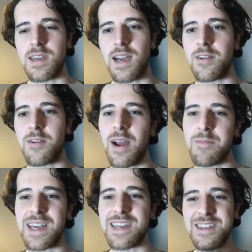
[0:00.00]
I don't know, I'm
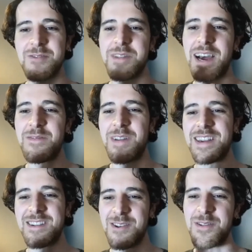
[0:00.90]
guessing you'd have like
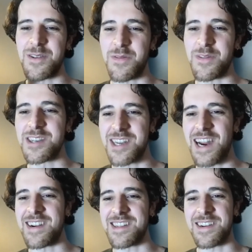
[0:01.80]
a token for each
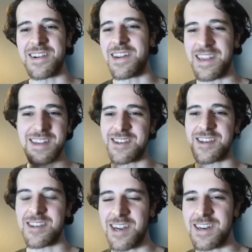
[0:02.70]
character, like each
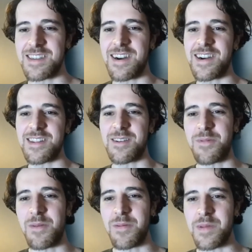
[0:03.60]
Chinese character
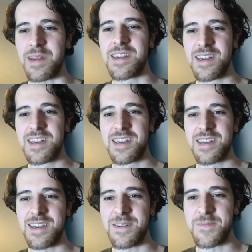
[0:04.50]
probably.
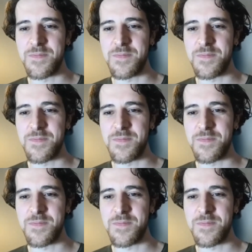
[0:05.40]
Yeah.